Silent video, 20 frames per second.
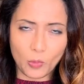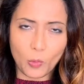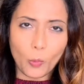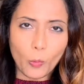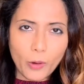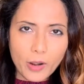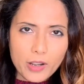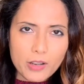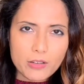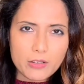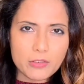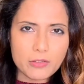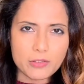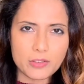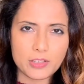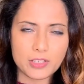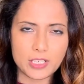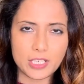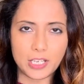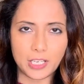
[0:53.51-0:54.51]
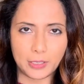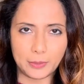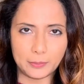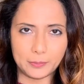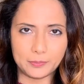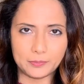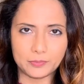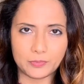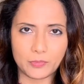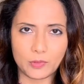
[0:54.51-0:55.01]
Where do you see him?
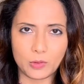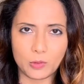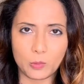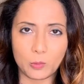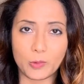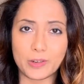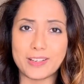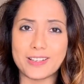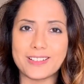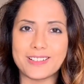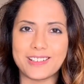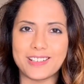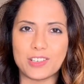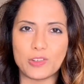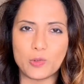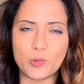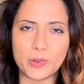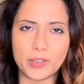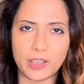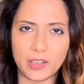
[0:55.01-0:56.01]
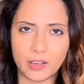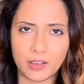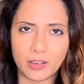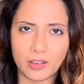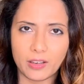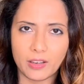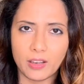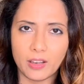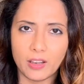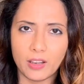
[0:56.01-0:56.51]
What is he doing?
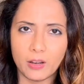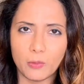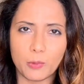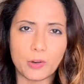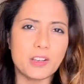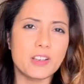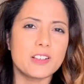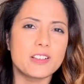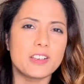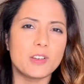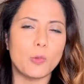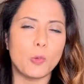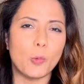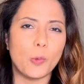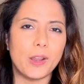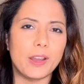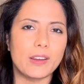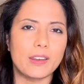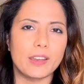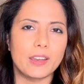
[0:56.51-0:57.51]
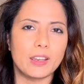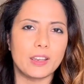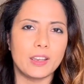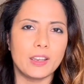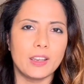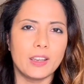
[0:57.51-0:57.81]
What is he wearing?